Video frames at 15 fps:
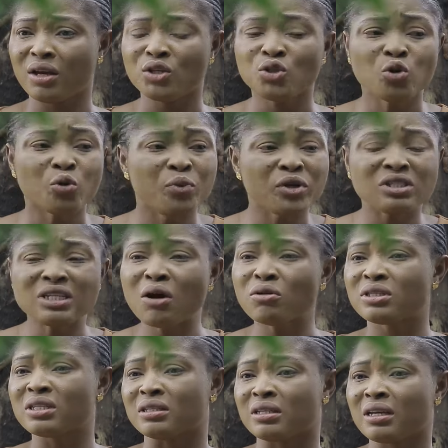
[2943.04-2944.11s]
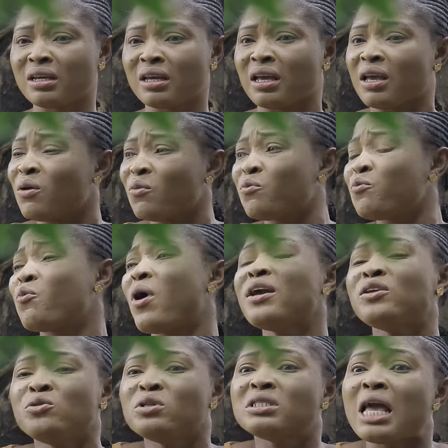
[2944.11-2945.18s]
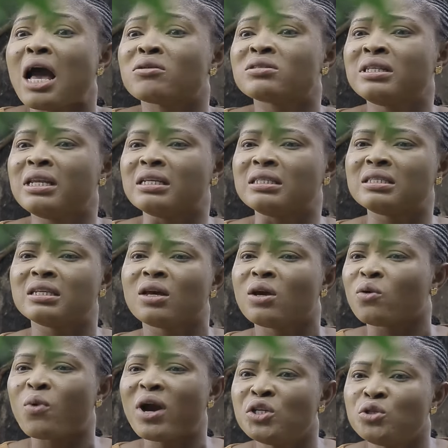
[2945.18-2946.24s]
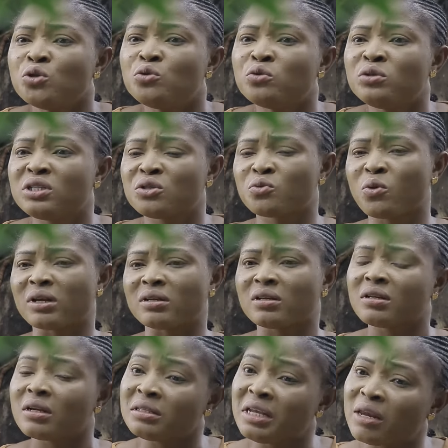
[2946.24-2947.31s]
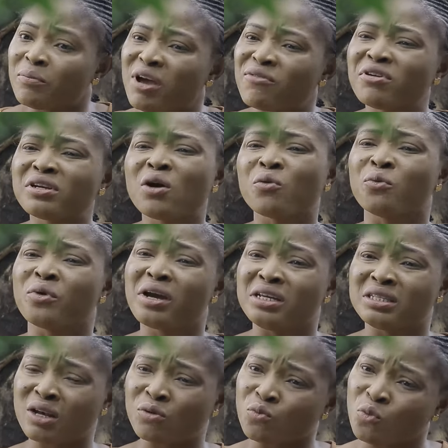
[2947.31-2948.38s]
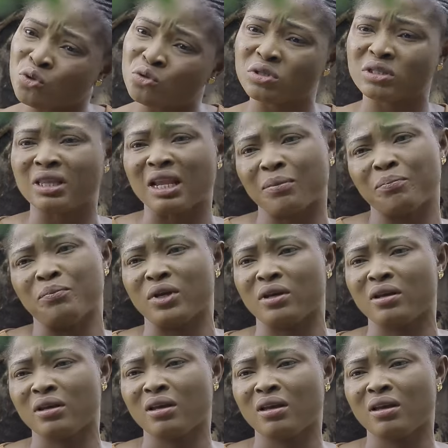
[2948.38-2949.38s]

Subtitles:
She will be shouting, why did you stay out late? Why did you do this one? Then my father will hear it and want to slap me.